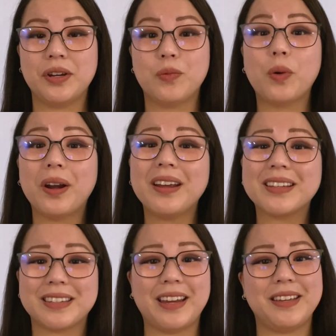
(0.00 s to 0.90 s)
What an
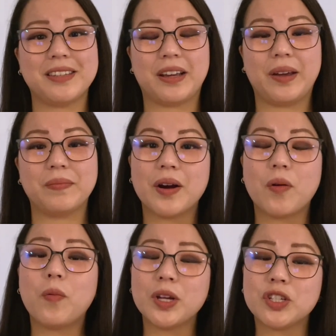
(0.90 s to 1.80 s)
exciting time.
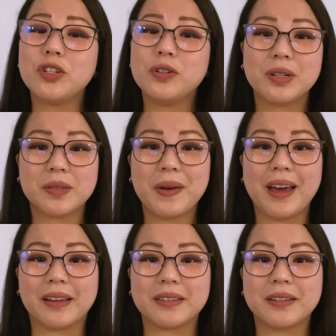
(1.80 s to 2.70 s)
What should you
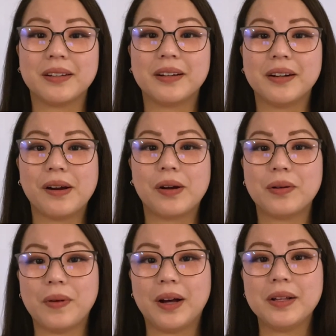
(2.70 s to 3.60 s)
expect?
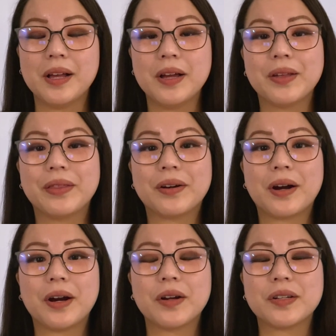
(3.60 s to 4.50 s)
Well, there
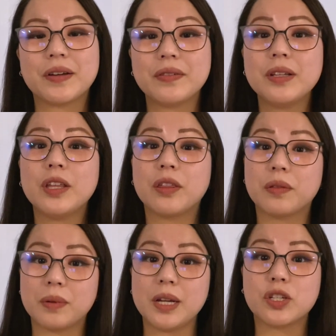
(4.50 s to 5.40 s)
are definitely
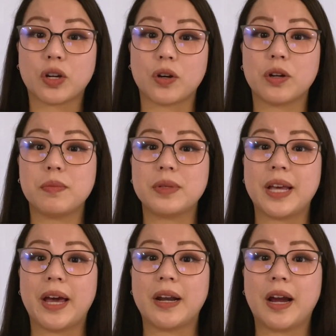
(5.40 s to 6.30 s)
3 terms
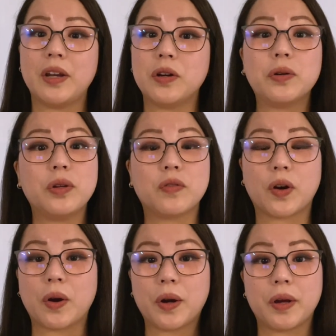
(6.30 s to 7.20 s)
that I know you've
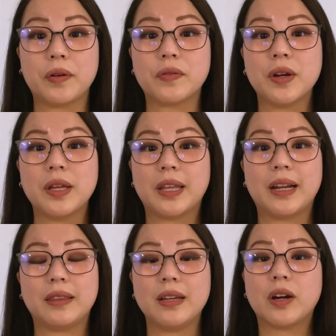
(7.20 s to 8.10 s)
heard of that I
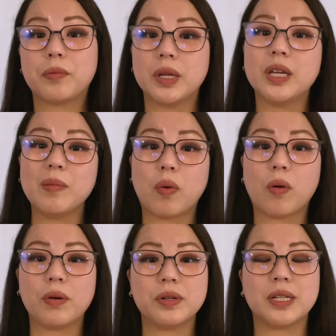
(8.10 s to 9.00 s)
think are really
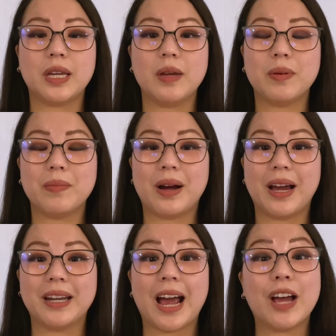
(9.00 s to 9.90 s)
important to keep in
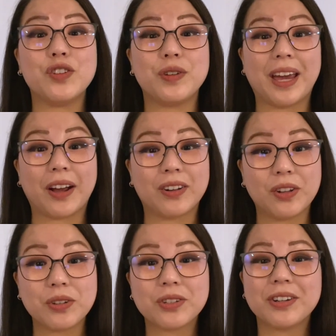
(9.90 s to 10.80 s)
mind as you get
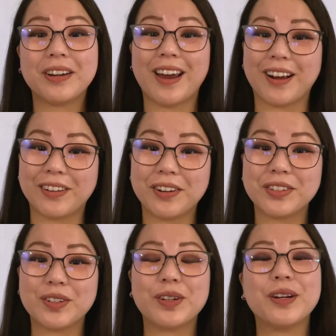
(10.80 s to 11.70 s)
closer and
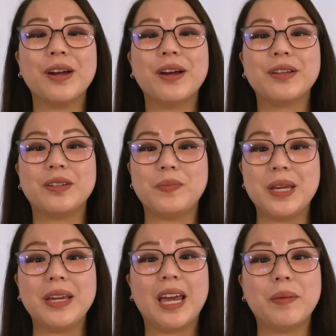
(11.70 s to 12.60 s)
closer to
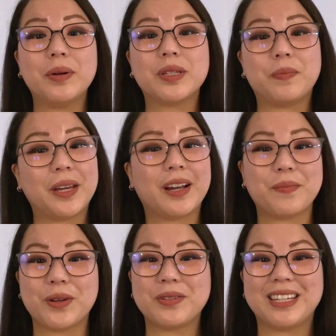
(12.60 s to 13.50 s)
being able to pick up
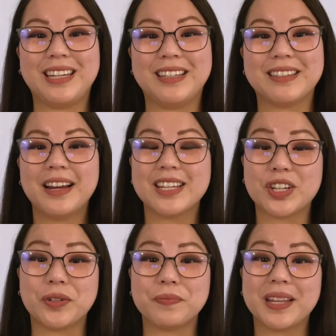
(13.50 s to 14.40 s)
those keys.
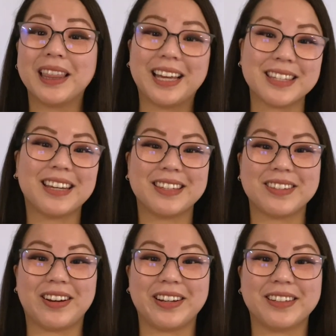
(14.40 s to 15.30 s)
So let's get
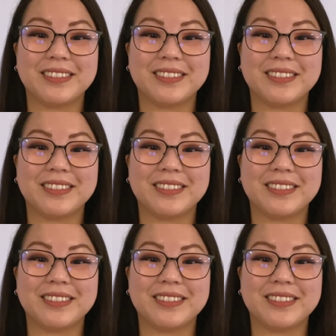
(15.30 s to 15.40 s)
started.